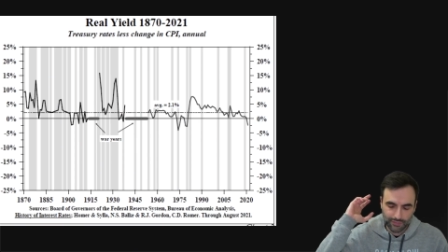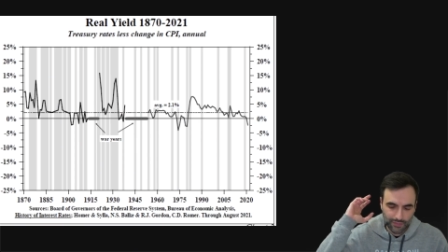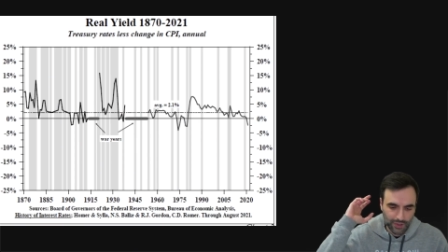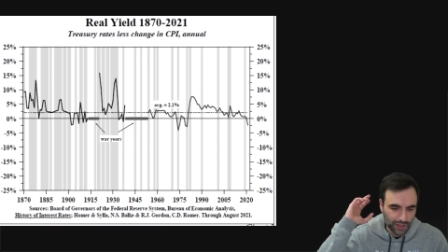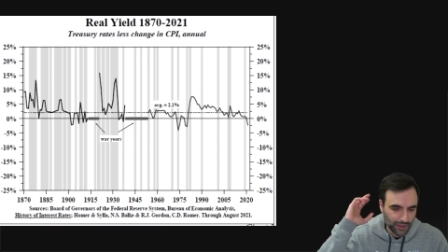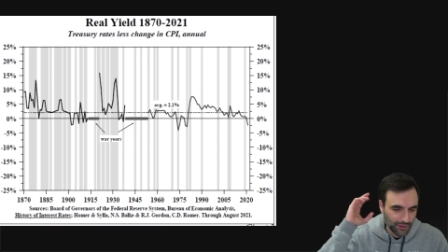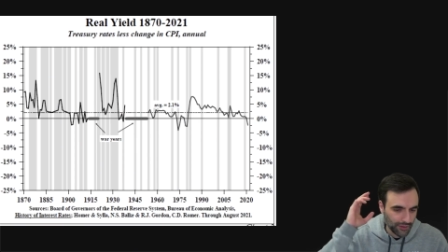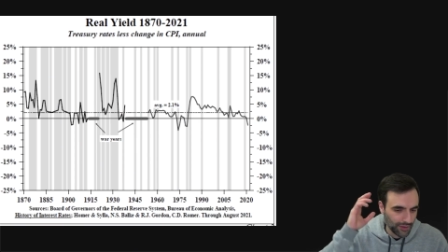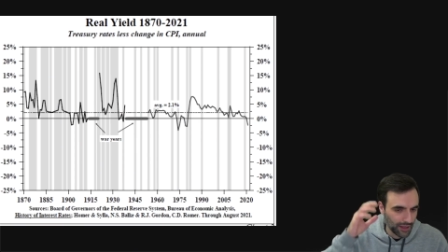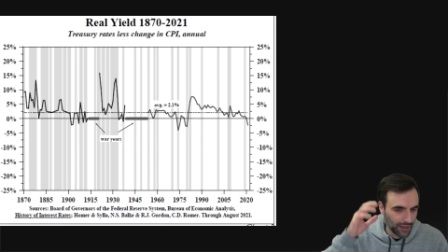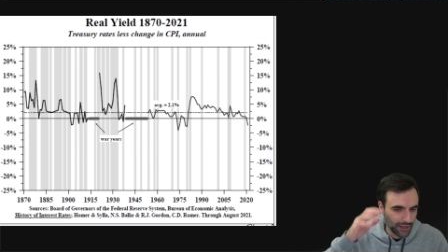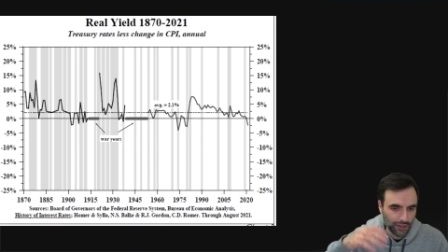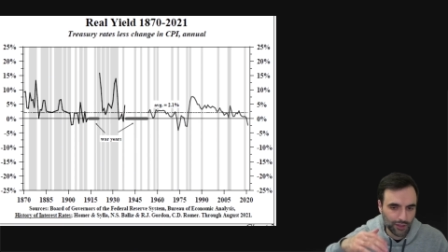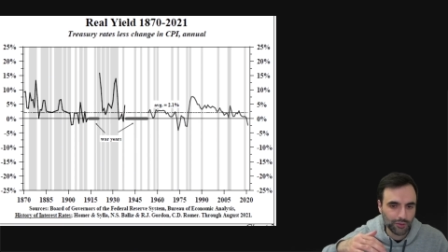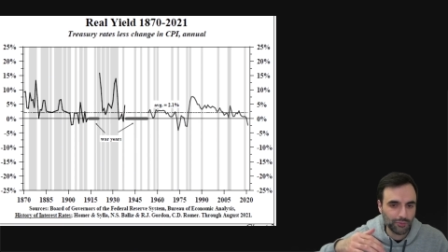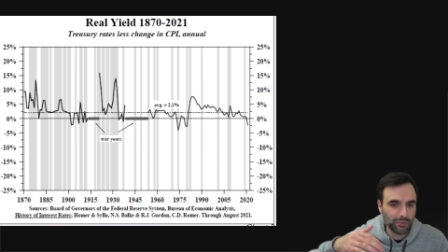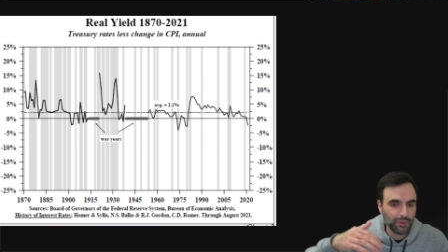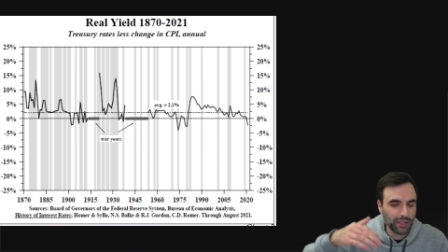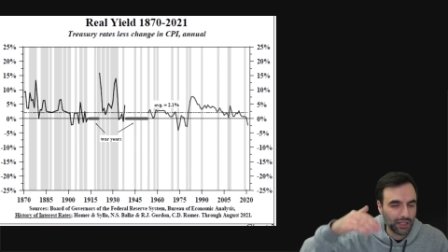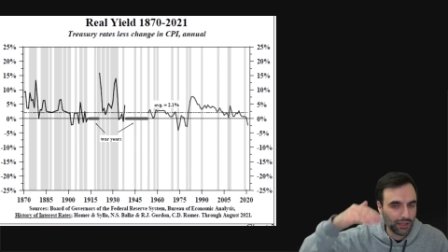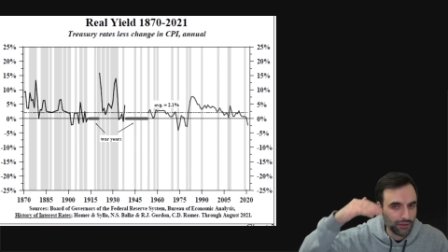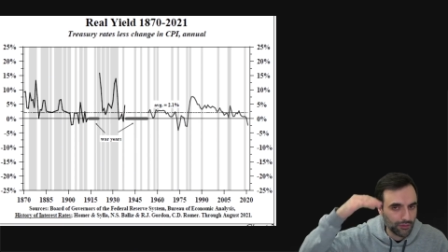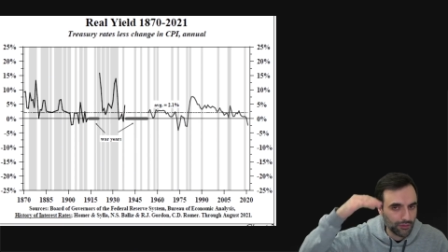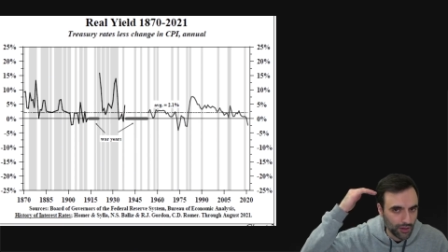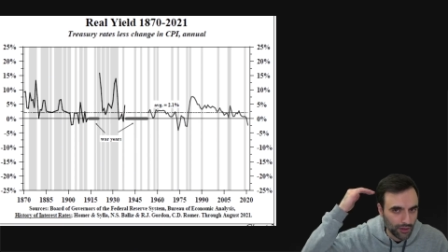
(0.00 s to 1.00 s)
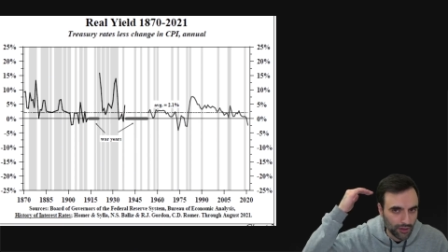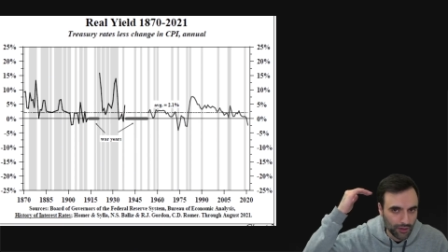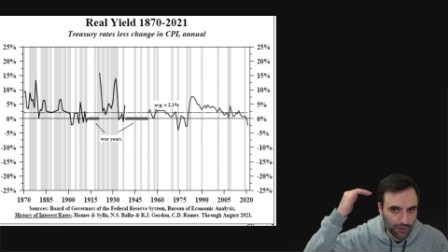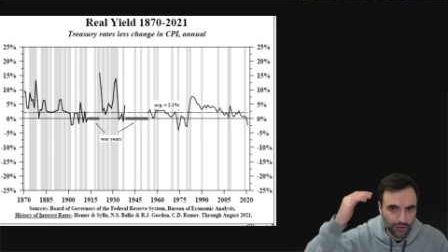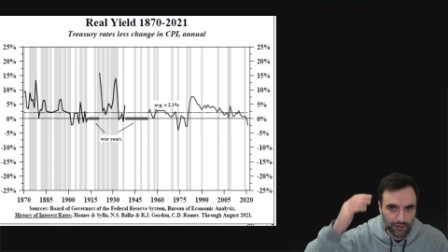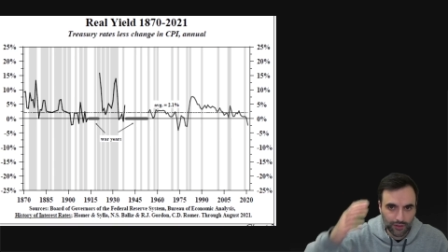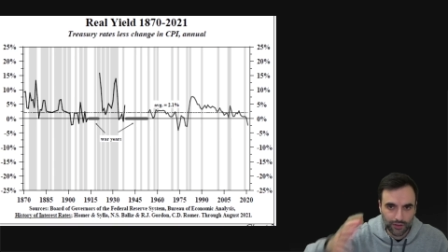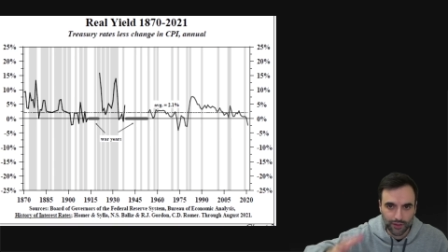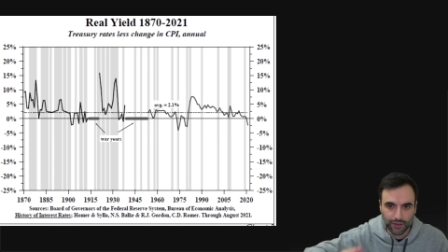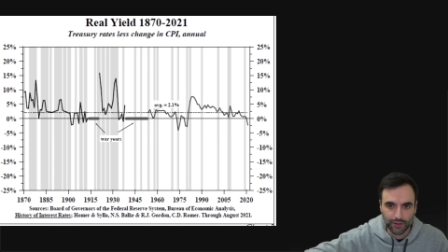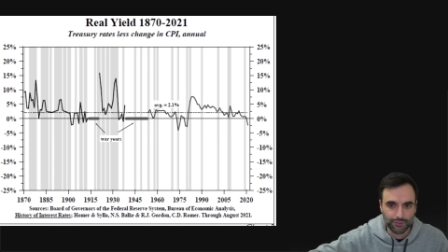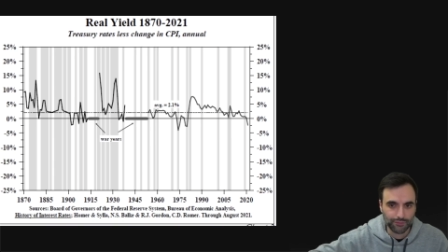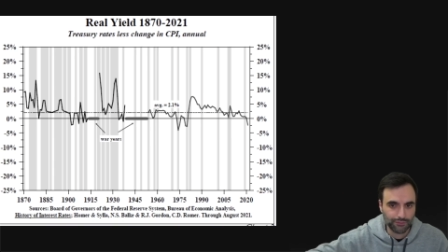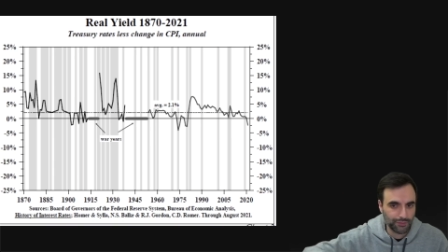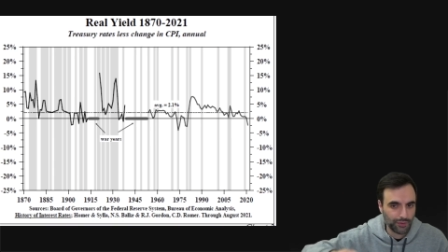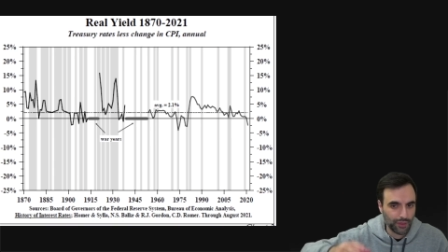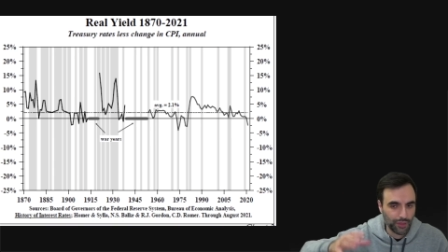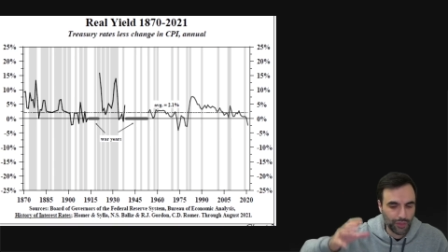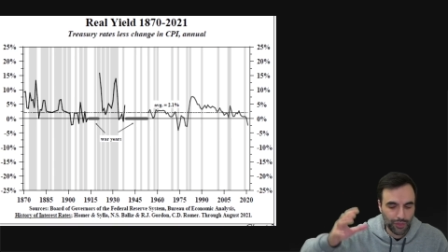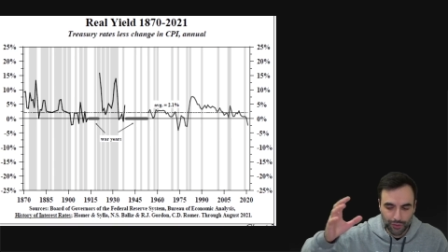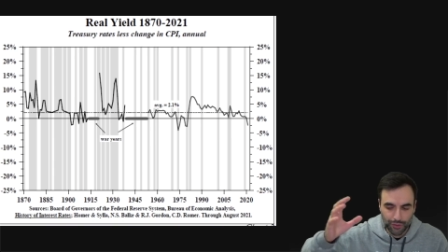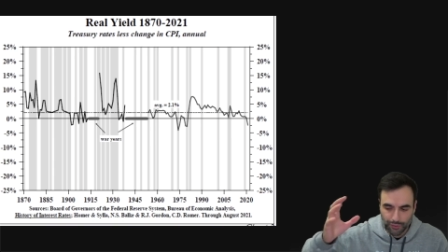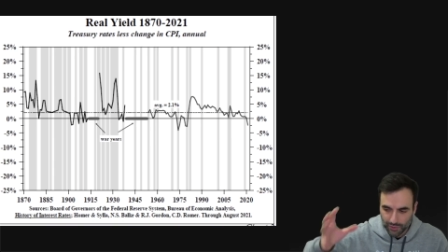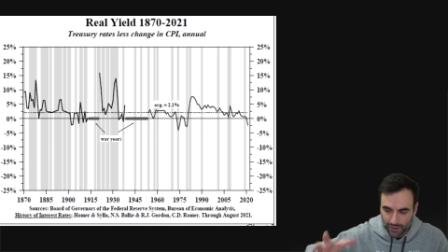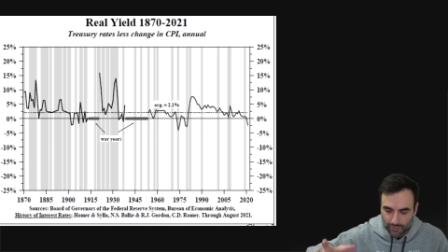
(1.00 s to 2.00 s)
that could be, you know,
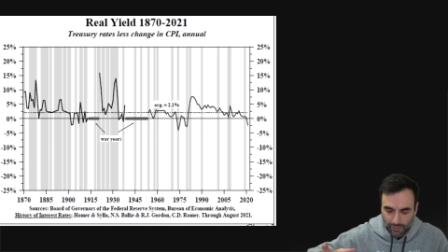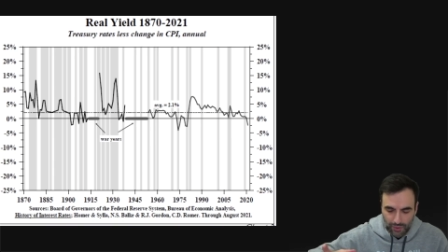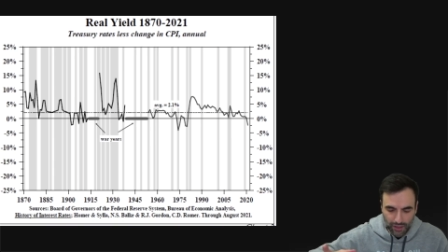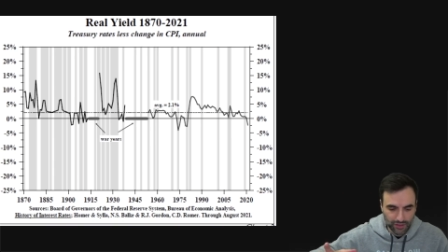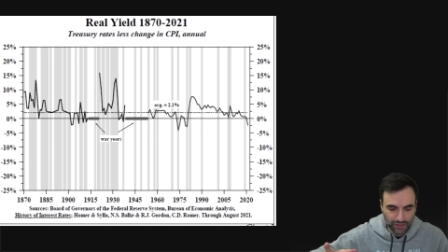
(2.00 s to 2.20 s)
three